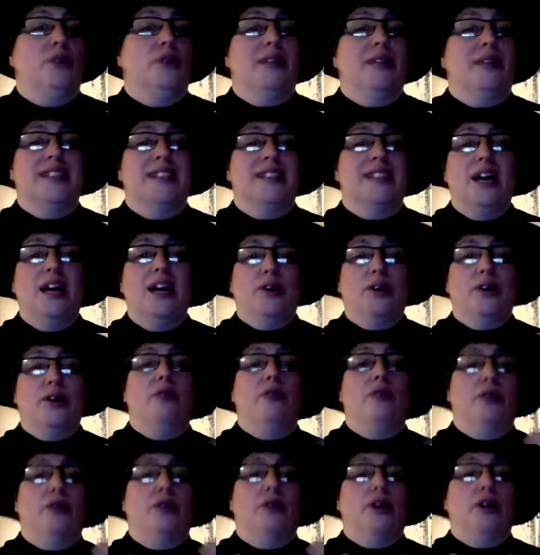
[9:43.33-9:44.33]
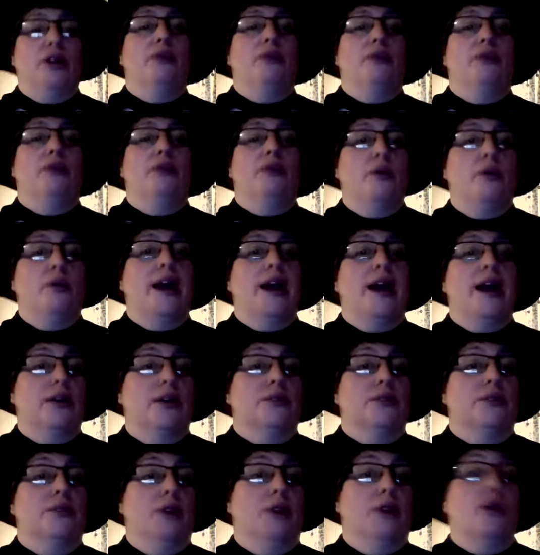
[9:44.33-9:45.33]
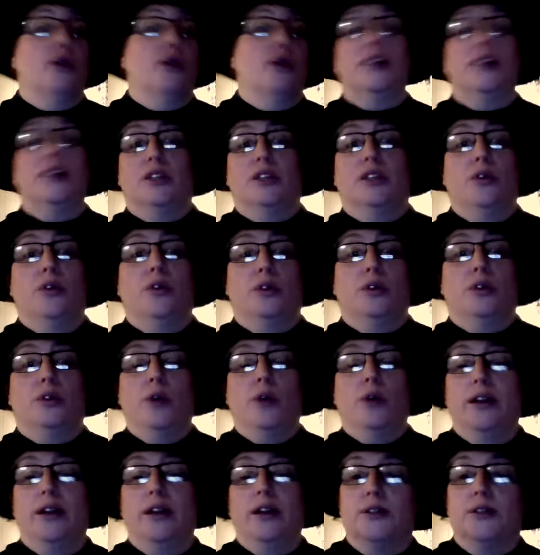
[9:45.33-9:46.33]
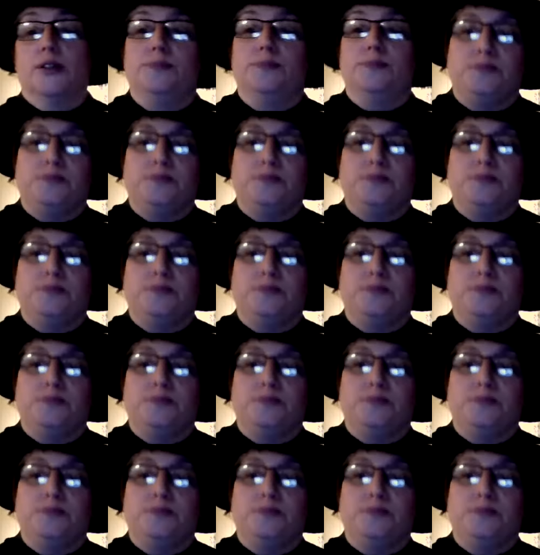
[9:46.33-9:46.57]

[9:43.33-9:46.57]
but it's not great when you're trying to bring a wagon or something across to go into the wilds.